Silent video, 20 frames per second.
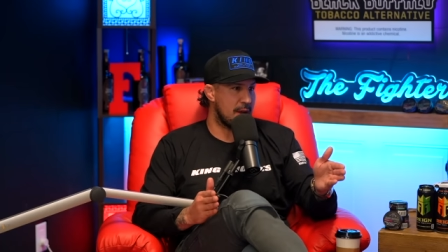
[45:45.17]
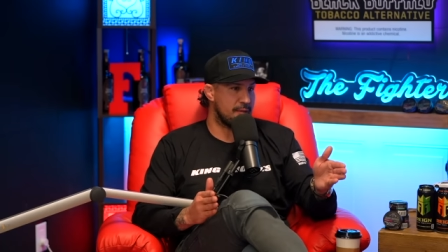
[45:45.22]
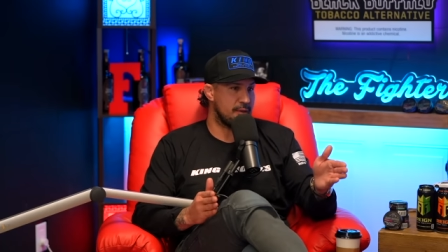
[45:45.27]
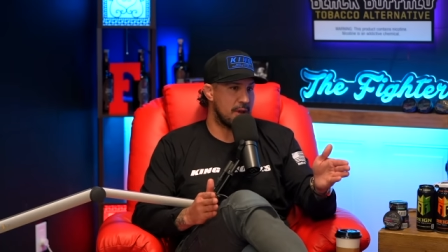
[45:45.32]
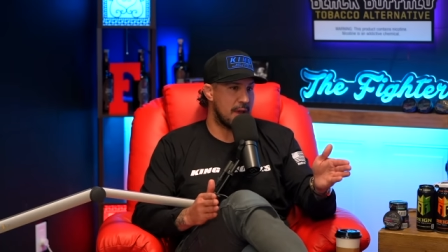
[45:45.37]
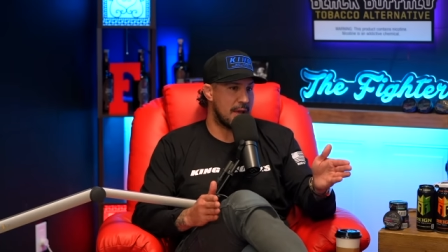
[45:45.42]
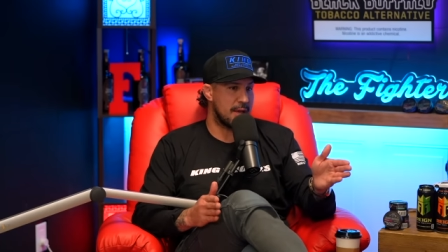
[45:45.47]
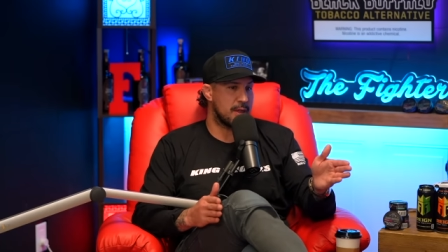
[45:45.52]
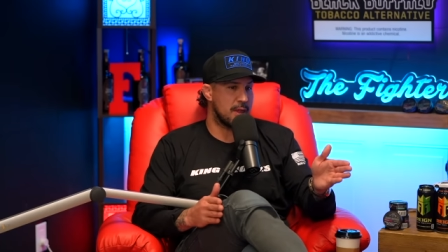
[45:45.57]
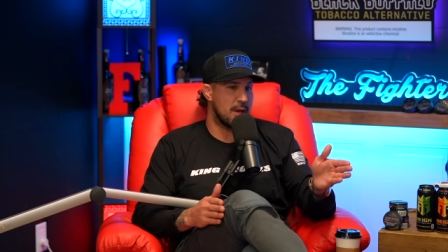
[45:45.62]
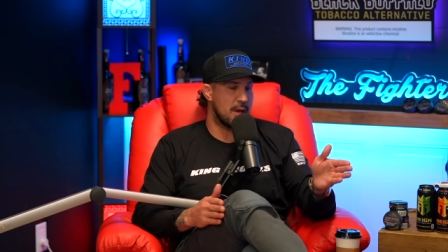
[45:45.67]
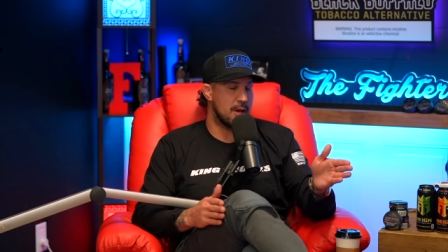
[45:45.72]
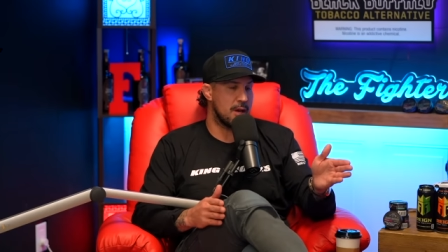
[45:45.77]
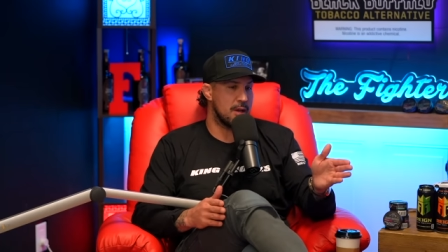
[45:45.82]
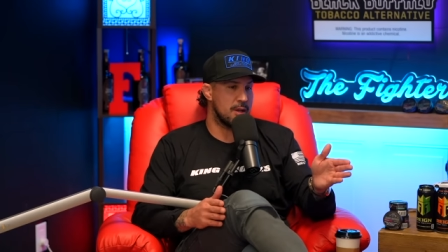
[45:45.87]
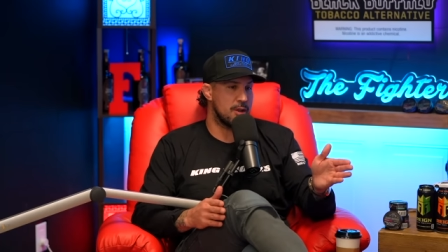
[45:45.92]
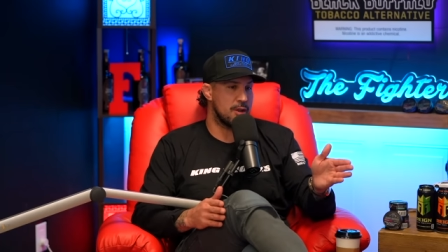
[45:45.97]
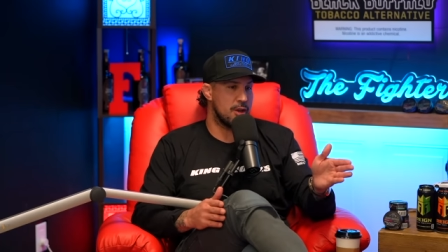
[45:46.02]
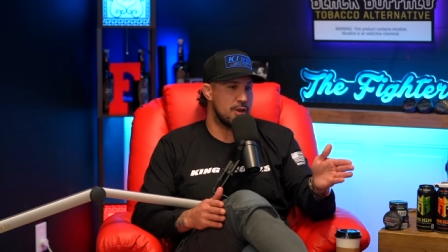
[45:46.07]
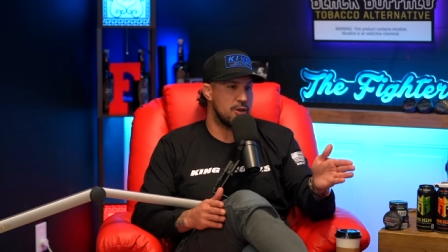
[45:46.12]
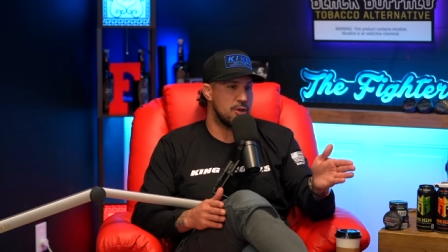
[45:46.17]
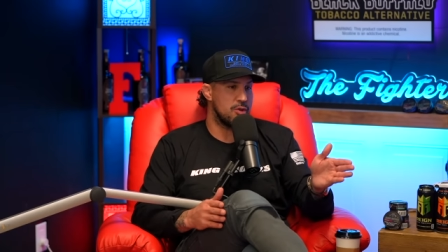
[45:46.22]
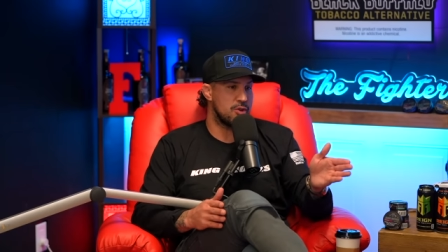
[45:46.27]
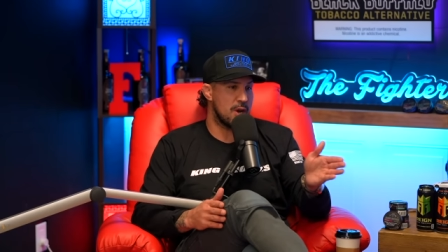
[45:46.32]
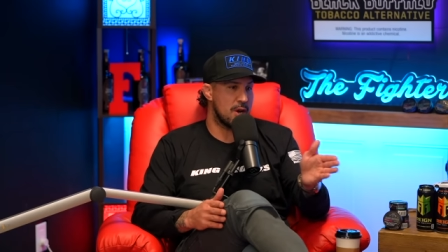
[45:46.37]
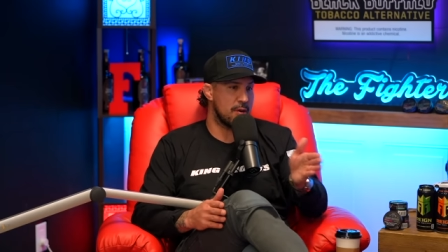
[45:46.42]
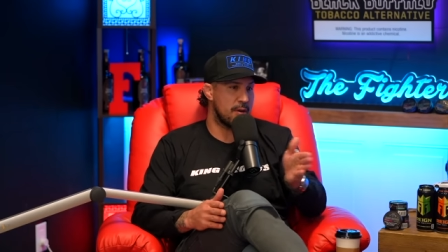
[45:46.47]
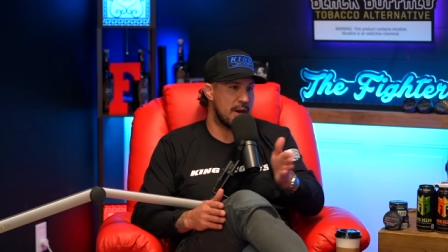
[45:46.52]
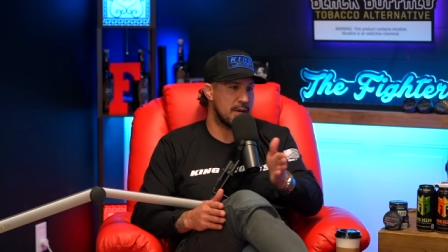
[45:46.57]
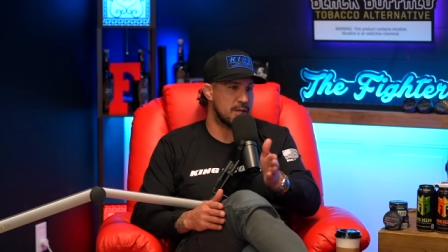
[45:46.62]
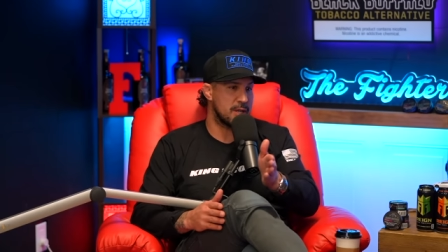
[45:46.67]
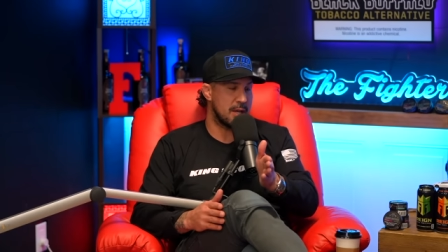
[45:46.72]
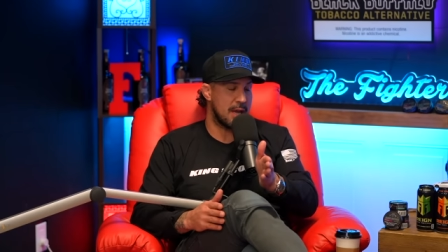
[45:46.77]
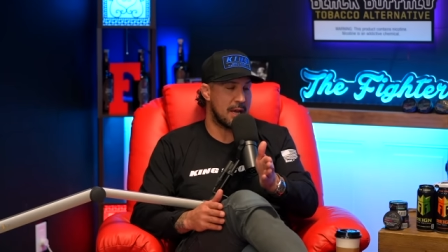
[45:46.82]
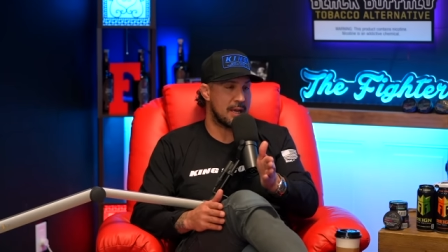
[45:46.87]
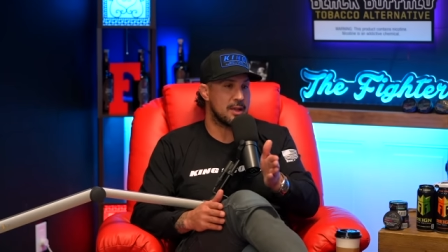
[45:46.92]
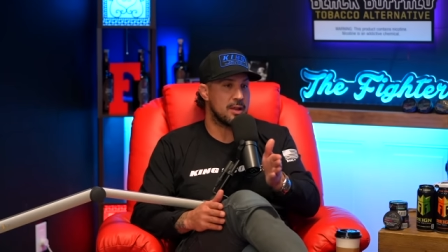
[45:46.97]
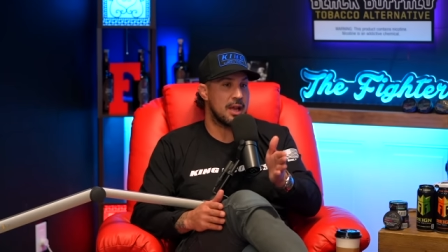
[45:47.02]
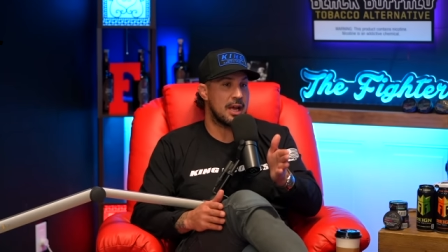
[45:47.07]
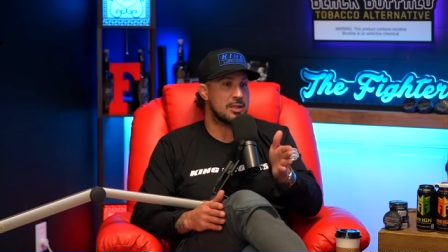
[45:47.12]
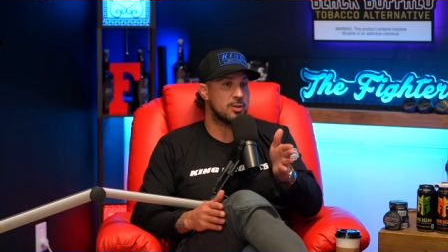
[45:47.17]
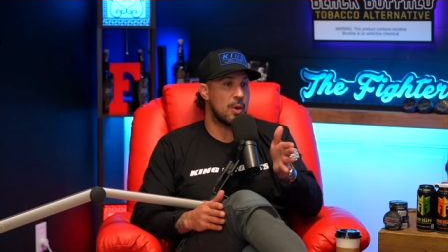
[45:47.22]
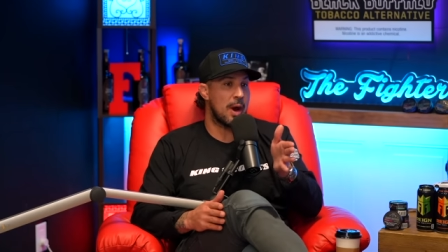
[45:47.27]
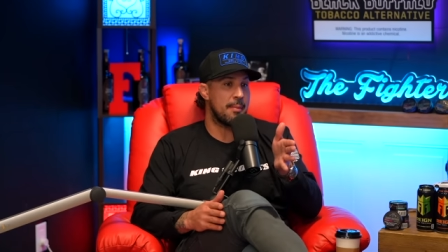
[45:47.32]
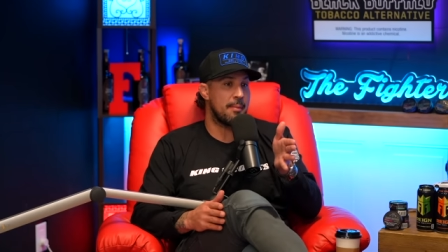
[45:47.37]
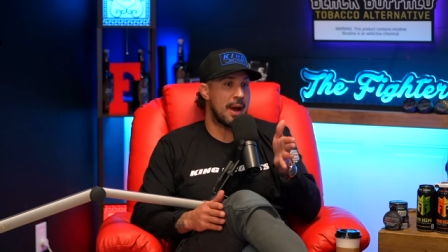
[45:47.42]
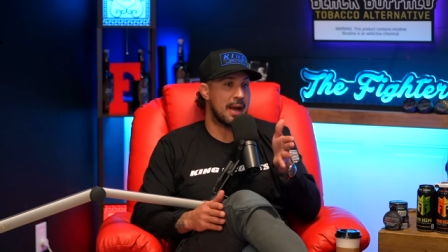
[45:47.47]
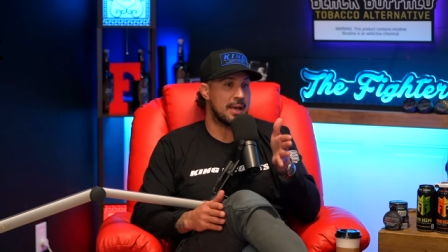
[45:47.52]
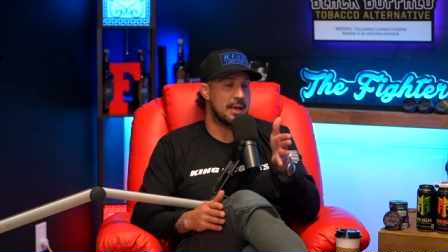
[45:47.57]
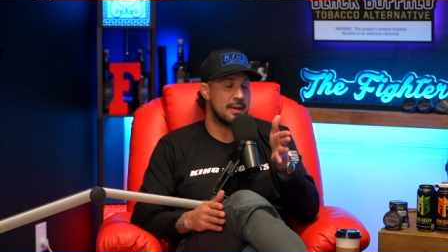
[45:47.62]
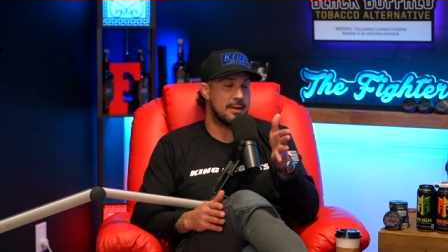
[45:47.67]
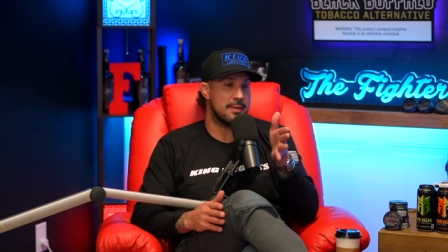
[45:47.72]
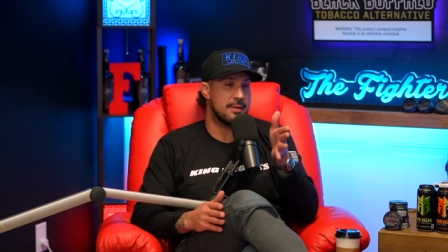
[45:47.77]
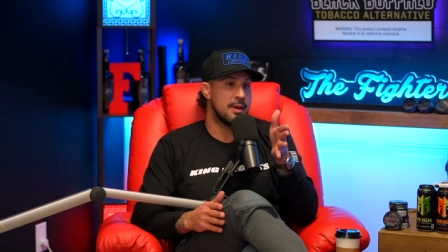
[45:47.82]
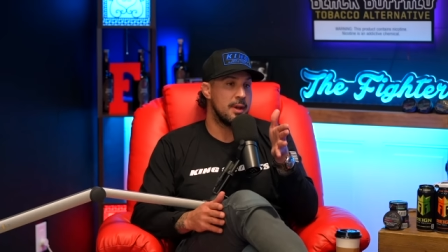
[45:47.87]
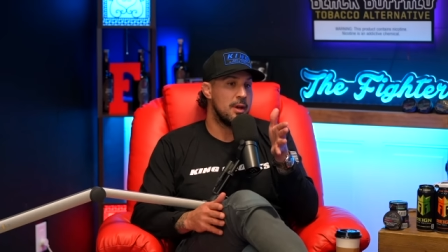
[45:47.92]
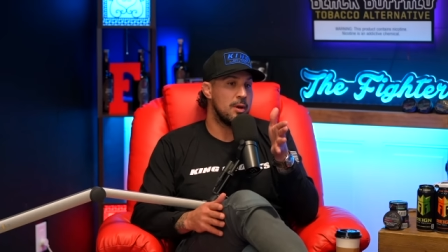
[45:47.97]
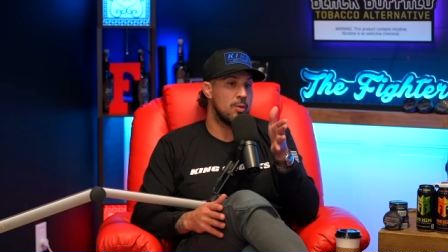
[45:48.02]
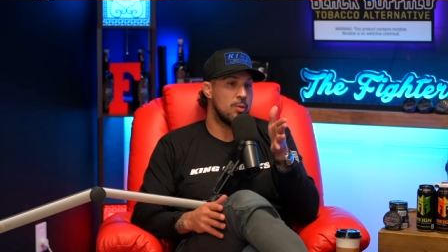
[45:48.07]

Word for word: softer. Like the the new generation, like that's why my kids,